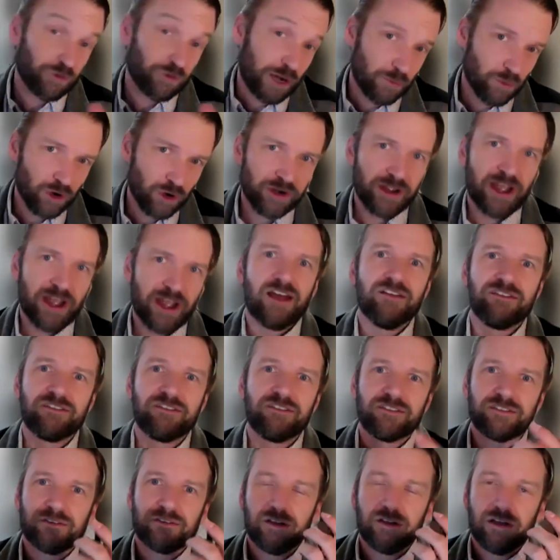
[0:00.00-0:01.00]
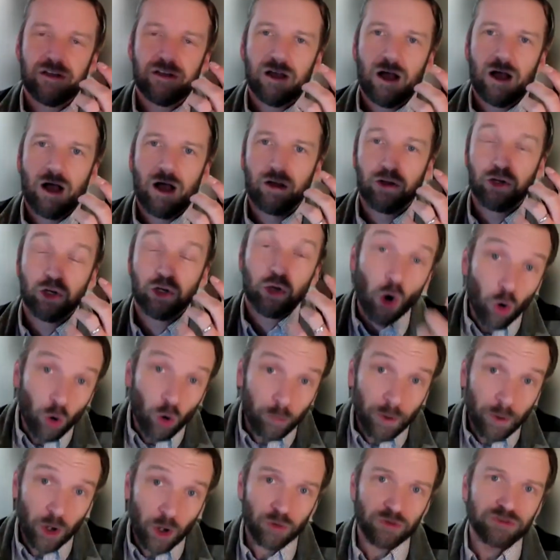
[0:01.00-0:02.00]
framework, as a
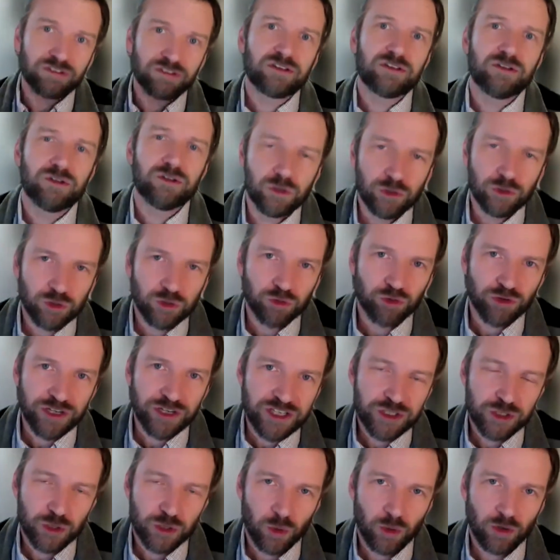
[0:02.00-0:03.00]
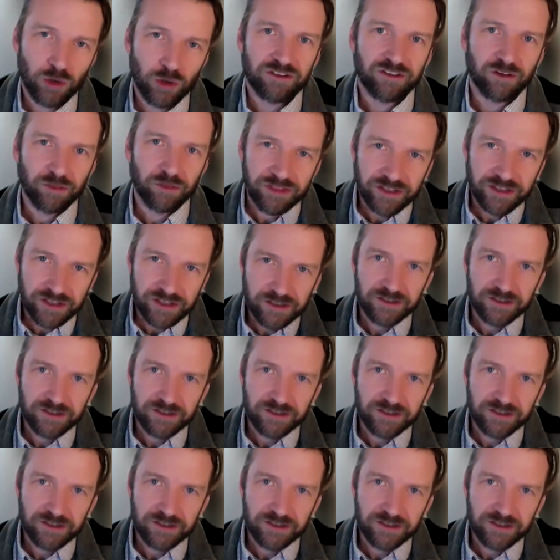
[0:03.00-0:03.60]
goalpost to reach towards. So